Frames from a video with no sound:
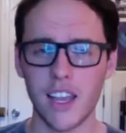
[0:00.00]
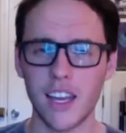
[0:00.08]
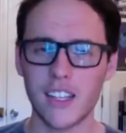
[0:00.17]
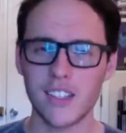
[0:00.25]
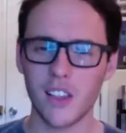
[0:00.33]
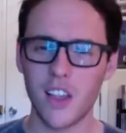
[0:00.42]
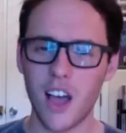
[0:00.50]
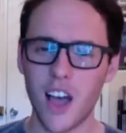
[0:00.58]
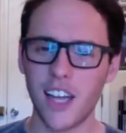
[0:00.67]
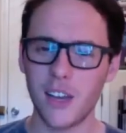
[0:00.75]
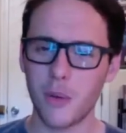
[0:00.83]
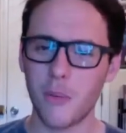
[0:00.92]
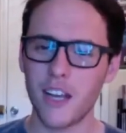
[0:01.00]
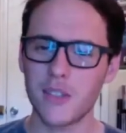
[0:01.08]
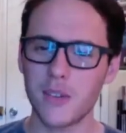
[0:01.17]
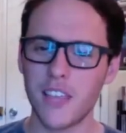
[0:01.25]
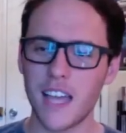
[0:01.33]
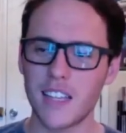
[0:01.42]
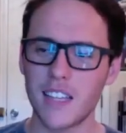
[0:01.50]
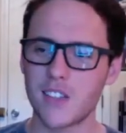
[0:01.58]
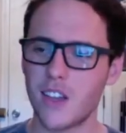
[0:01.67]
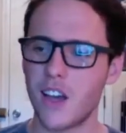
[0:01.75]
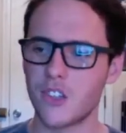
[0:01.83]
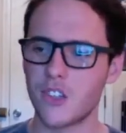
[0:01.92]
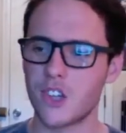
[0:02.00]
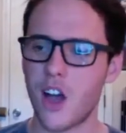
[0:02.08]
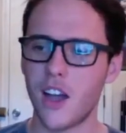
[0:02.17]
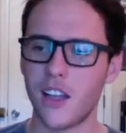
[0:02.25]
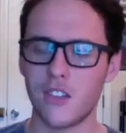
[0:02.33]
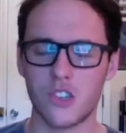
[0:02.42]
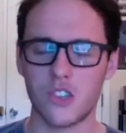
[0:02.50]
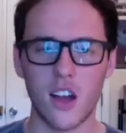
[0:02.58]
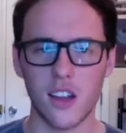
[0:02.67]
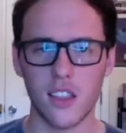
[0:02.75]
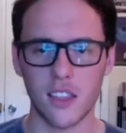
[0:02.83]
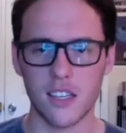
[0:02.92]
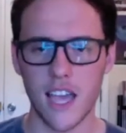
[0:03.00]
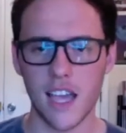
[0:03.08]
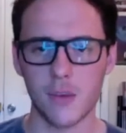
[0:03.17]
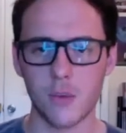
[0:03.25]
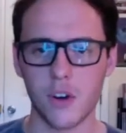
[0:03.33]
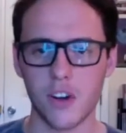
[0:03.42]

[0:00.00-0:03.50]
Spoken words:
And it's a lot. It reminds me of that shot in Shaun of the Dead